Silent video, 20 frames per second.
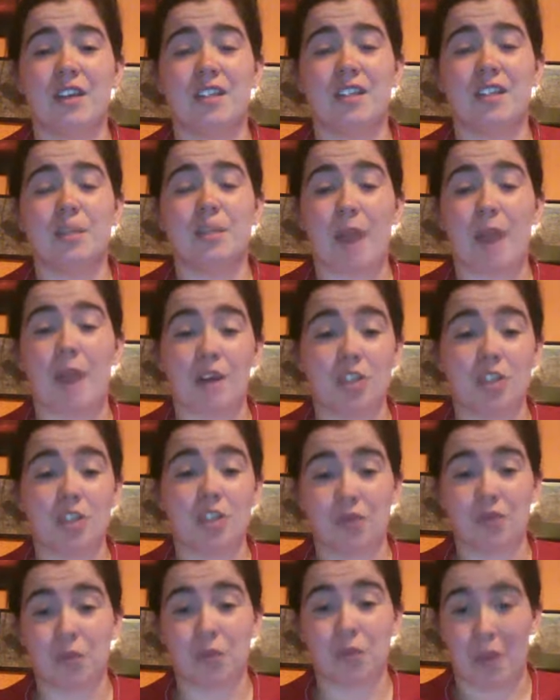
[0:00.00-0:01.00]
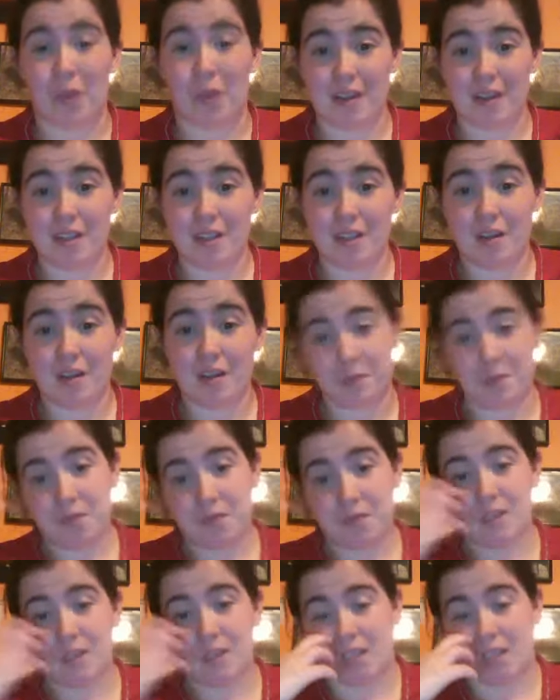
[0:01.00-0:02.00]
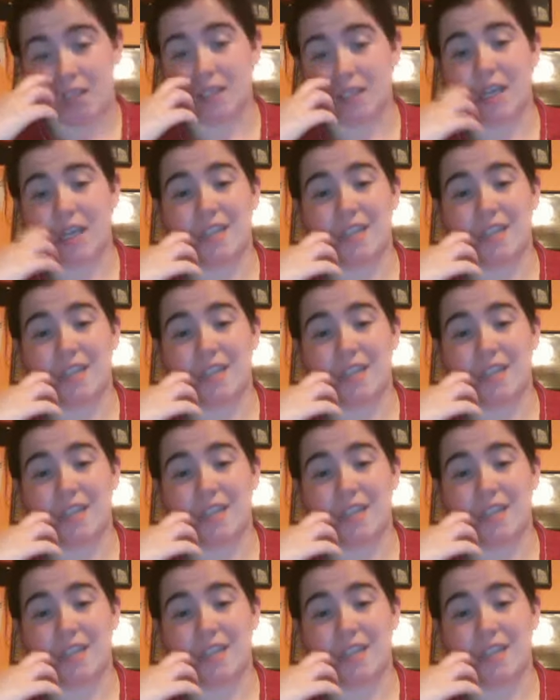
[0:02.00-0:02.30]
Spanish influenza that's like